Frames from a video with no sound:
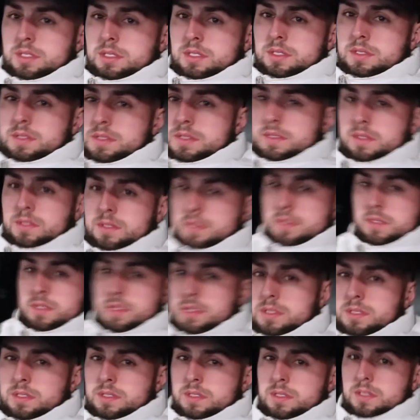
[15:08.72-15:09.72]
We've just got back to the
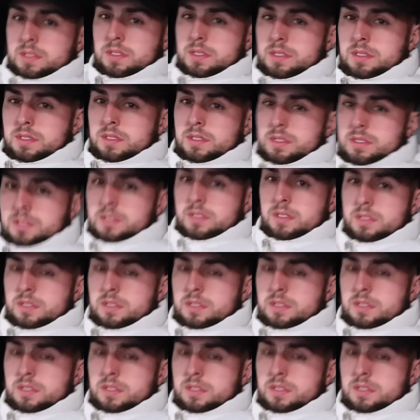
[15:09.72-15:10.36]
car park though.